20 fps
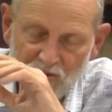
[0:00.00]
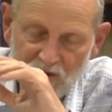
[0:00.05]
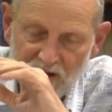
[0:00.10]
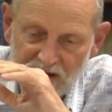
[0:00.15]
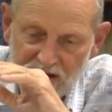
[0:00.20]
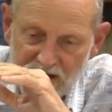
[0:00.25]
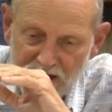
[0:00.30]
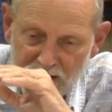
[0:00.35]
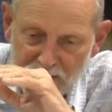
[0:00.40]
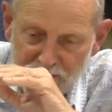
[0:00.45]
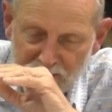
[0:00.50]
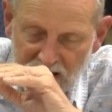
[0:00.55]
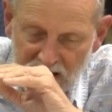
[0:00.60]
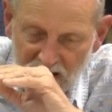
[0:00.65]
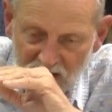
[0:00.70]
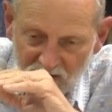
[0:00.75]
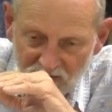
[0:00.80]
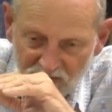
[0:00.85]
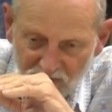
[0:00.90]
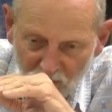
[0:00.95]
The
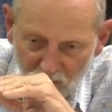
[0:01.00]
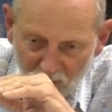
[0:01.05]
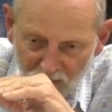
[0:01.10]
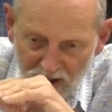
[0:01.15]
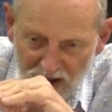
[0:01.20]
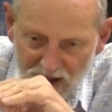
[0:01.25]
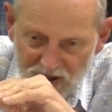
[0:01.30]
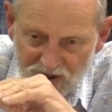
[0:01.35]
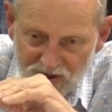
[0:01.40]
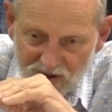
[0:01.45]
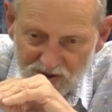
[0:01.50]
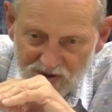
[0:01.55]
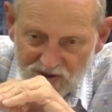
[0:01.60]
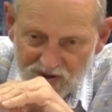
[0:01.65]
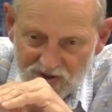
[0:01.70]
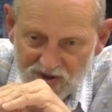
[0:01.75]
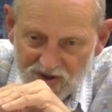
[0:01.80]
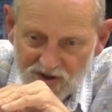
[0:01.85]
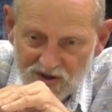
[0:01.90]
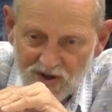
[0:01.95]
mental
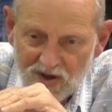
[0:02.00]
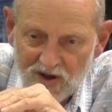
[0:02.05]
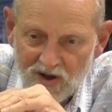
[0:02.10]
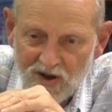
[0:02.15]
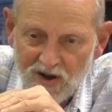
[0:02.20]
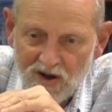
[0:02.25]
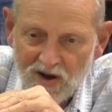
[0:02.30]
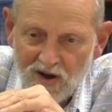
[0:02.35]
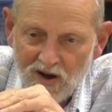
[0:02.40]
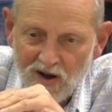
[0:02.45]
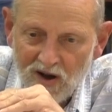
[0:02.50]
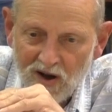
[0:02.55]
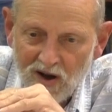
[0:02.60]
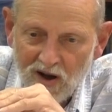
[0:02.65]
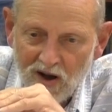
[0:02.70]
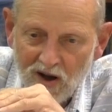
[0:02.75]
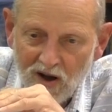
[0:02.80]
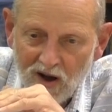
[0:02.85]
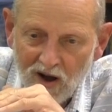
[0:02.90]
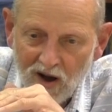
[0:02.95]
formations
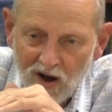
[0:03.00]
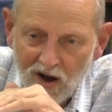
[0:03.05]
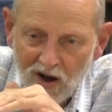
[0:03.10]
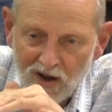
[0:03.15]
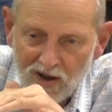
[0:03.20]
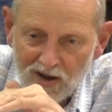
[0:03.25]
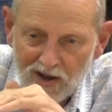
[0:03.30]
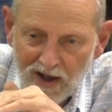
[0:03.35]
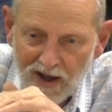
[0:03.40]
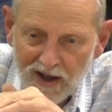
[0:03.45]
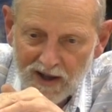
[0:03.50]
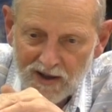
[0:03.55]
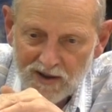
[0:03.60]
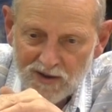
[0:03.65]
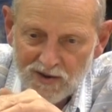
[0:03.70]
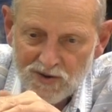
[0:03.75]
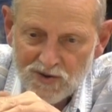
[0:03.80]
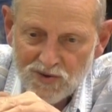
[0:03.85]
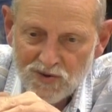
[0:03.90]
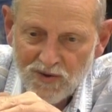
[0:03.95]
are
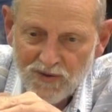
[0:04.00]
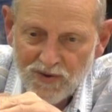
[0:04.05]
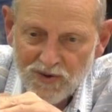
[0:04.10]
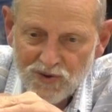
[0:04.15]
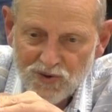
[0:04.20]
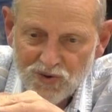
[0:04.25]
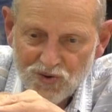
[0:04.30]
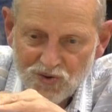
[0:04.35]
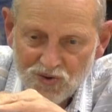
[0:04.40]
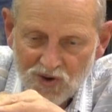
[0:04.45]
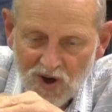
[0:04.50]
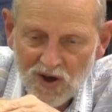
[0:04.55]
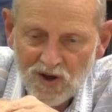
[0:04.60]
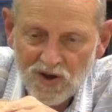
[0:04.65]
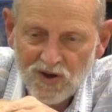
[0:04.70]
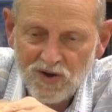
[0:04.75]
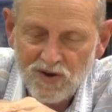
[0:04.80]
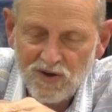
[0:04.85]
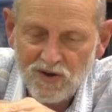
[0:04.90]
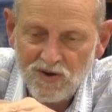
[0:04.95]
likened to the
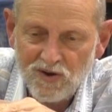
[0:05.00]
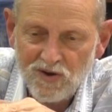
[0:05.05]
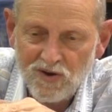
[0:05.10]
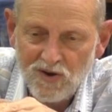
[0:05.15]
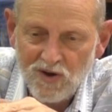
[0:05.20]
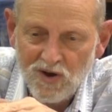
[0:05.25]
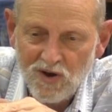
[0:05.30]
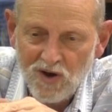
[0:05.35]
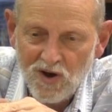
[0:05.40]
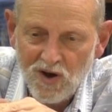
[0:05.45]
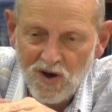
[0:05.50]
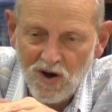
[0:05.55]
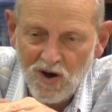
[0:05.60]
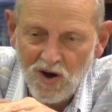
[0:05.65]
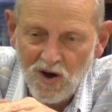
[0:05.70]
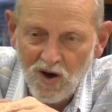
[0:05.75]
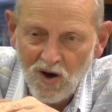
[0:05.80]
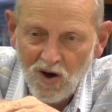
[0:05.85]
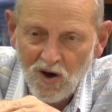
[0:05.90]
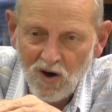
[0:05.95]
trunk
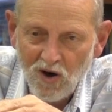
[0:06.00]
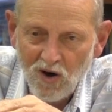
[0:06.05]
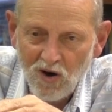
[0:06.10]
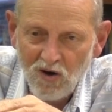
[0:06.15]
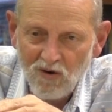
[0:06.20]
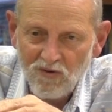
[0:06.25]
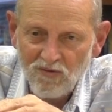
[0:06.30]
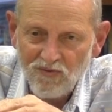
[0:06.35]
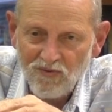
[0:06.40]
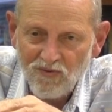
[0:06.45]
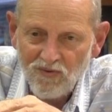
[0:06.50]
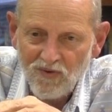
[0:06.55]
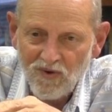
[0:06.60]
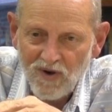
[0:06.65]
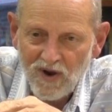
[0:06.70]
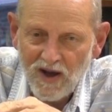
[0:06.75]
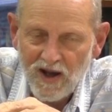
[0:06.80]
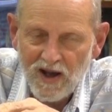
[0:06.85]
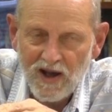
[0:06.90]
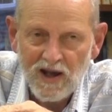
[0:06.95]
of
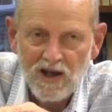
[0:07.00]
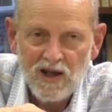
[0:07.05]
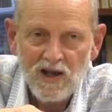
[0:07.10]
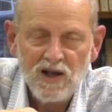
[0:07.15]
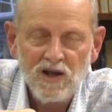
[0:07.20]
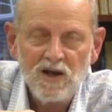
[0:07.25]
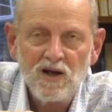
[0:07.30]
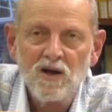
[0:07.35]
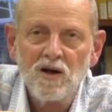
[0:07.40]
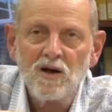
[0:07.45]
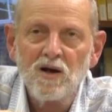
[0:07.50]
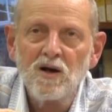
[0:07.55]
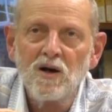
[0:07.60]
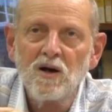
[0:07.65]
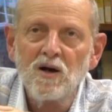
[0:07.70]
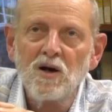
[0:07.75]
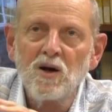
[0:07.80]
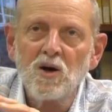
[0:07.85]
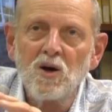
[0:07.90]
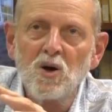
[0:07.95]
a
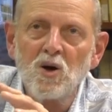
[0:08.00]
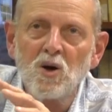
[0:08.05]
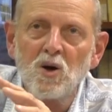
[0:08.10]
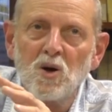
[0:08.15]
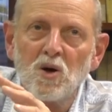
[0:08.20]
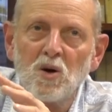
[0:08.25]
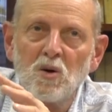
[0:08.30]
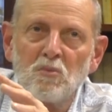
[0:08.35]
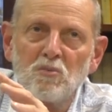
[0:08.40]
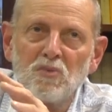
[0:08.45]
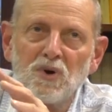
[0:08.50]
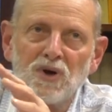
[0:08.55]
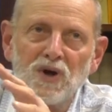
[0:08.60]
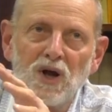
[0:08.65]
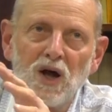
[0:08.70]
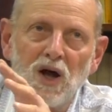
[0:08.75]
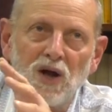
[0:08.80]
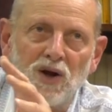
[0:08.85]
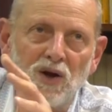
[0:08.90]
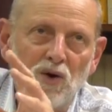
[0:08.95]

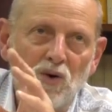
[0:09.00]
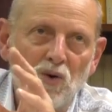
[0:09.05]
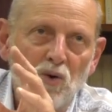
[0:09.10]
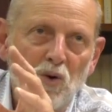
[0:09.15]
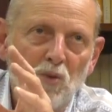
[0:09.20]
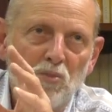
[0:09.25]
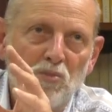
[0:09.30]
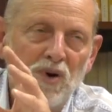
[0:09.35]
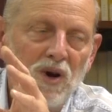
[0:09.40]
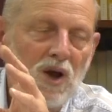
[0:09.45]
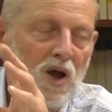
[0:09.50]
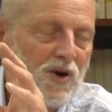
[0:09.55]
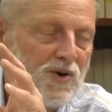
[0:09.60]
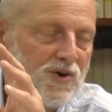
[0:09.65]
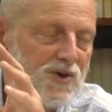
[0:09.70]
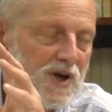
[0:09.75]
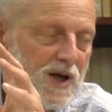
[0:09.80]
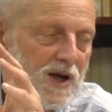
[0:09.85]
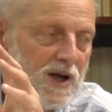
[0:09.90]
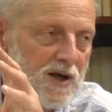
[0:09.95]
banana or
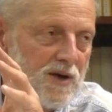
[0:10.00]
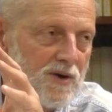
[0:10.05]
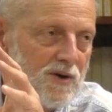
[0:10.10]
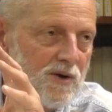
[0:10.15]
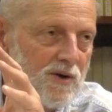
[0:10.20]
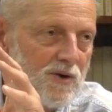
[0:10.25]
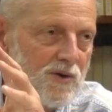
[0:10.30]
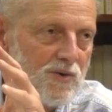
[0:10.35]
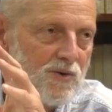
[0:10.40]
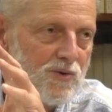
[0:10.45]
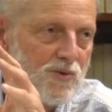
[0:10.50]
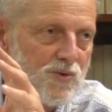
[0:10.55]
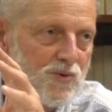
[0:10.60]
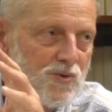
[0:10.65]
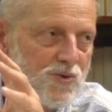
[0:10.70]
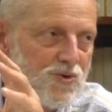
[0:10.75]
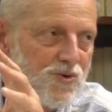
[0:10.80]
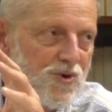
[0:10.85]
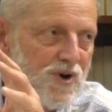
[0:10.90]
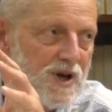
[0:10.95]
plantain
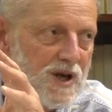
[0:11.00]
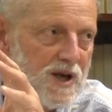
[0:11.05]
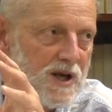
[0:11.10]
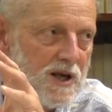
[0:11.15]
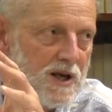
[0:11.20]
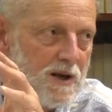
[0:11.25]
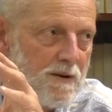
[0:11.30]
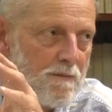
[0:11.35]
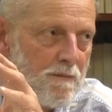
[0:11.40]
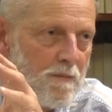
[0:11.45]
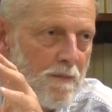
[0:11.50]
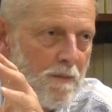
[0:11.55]
tree.